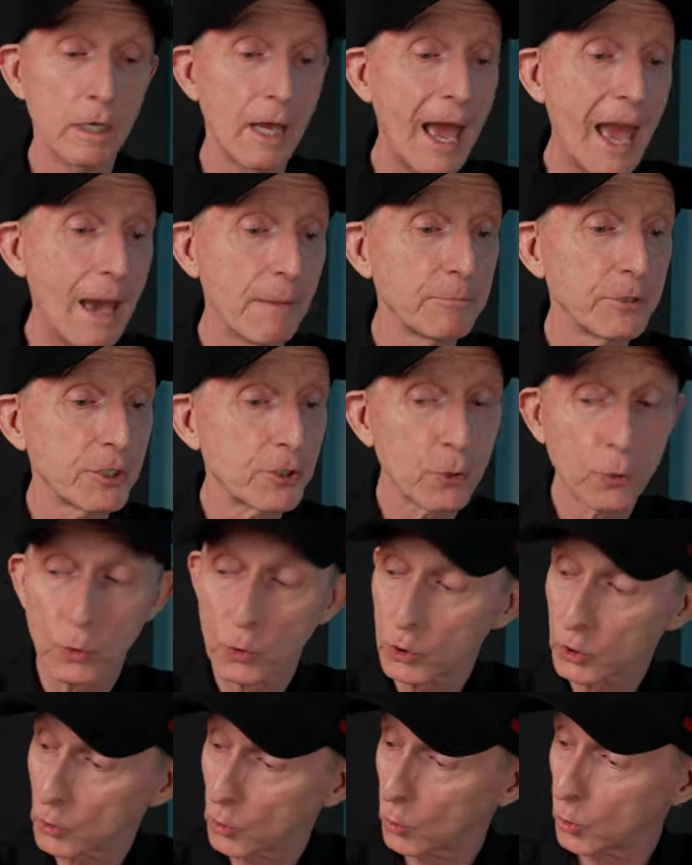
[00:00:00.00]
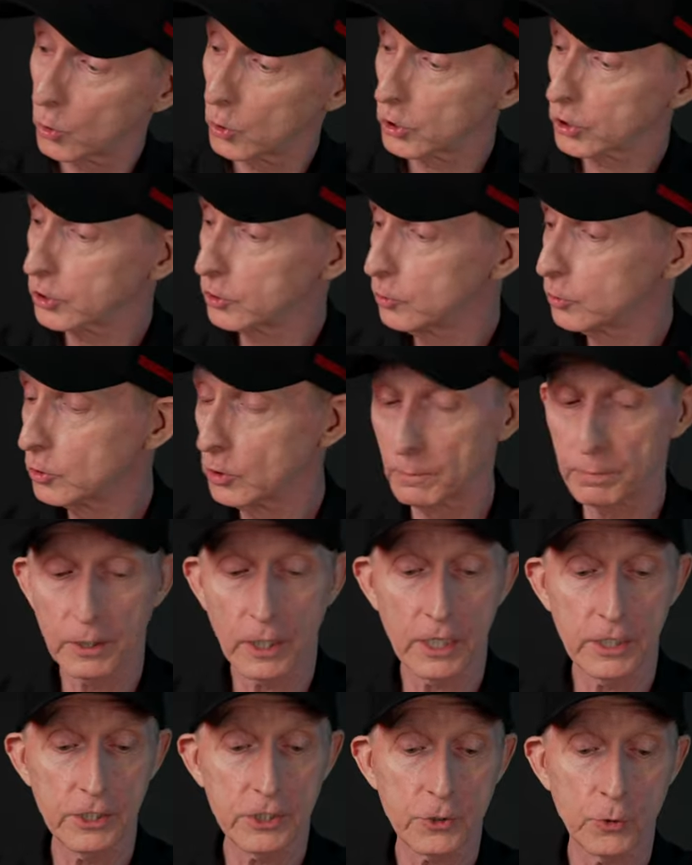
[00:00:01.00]
App Store or Google
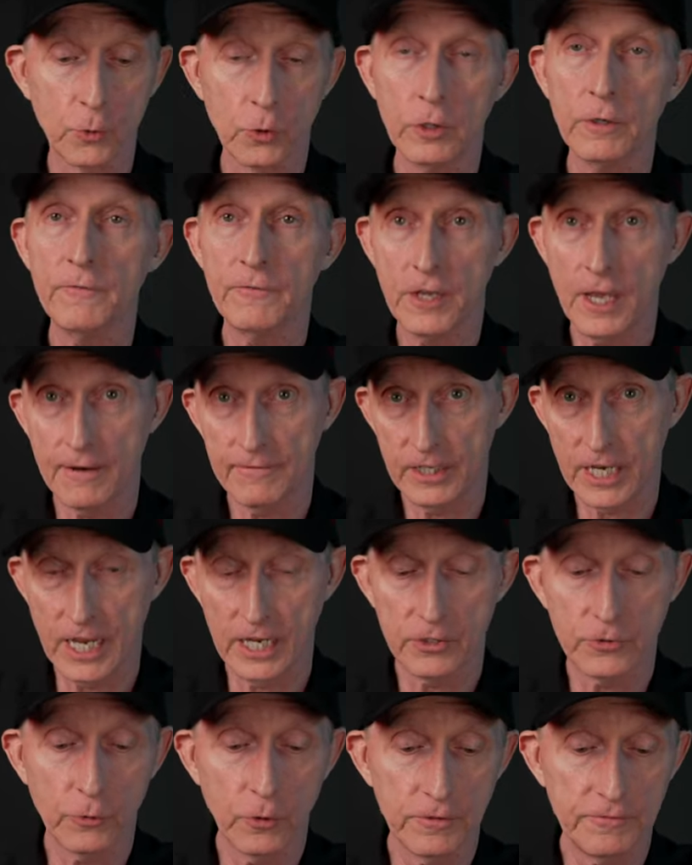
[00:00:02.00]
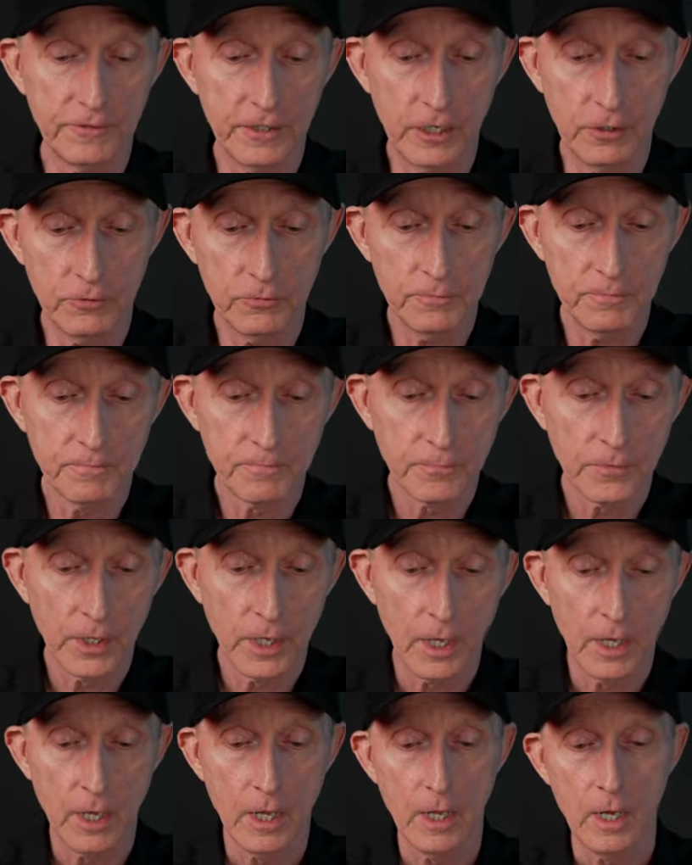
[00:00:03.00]
Play Store if you have an Android phone.
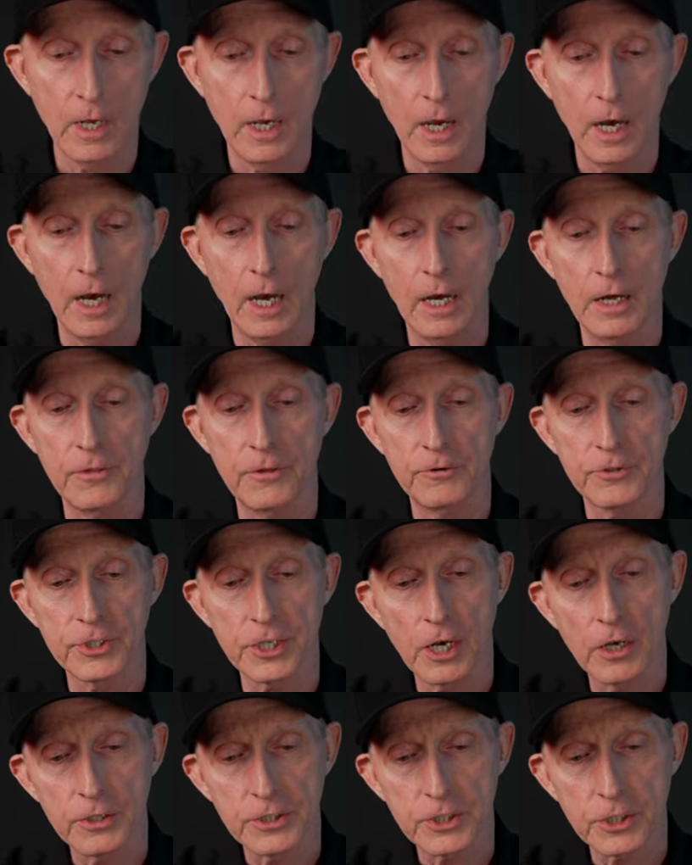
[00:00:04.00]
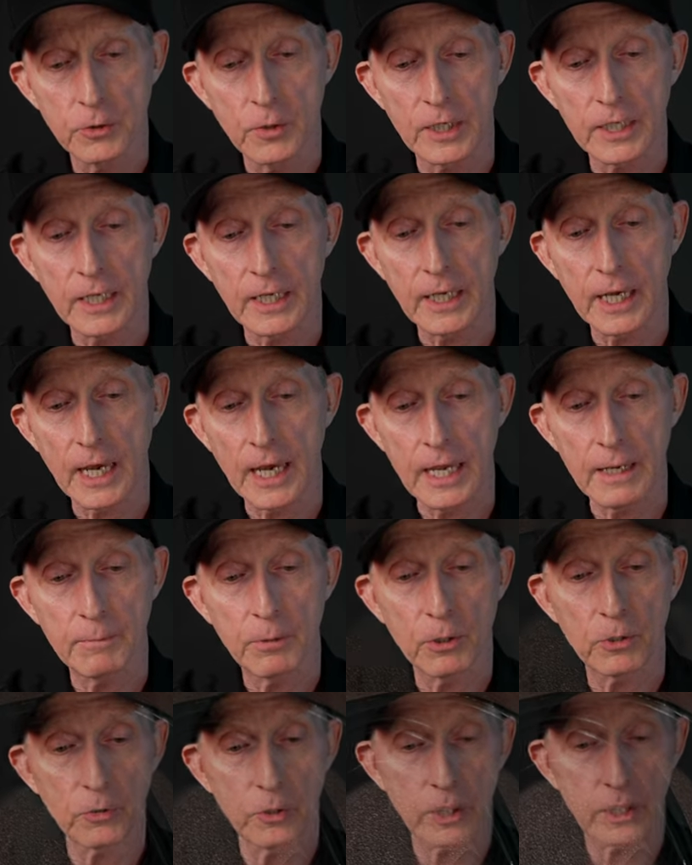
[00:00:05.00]
There's also a
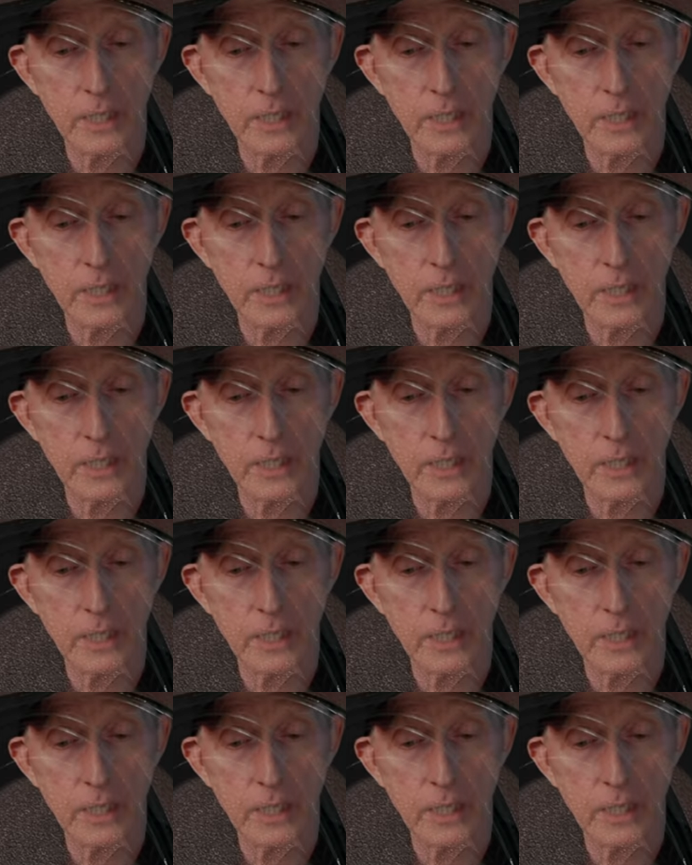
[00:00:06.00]
cable, or a